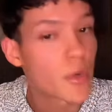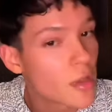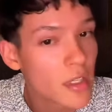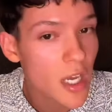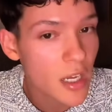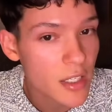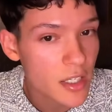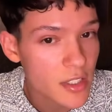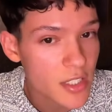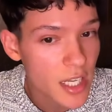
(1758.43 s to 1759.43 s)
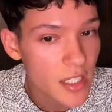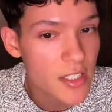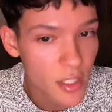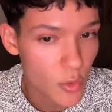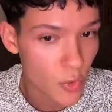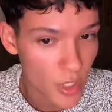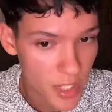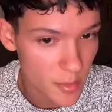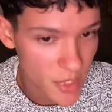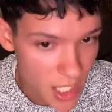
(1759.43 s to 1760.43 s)
You're probably not gonna understand a single
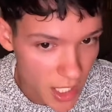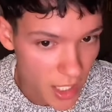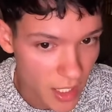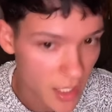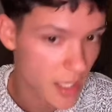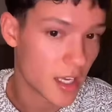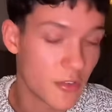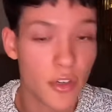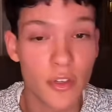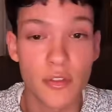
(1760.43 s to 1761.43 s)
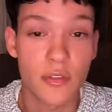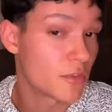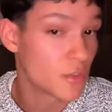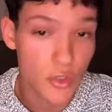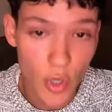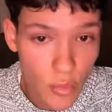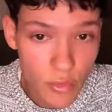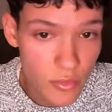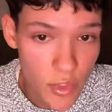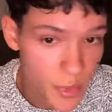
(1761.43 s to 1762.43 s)
word that I'm singing if you
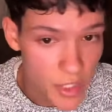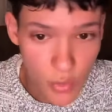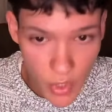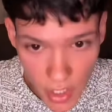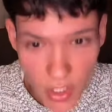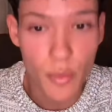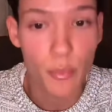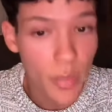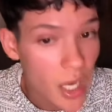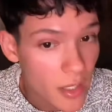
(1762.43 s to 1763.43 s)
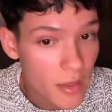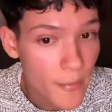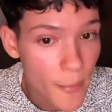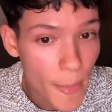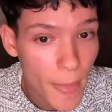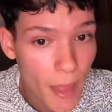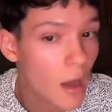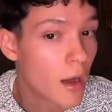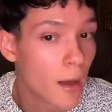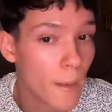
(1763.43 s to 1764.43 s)
don't speak Swedish, but
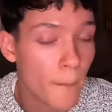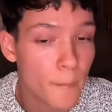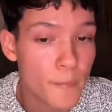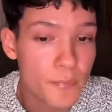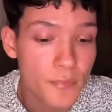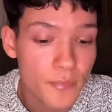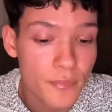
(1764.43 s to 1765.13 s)
you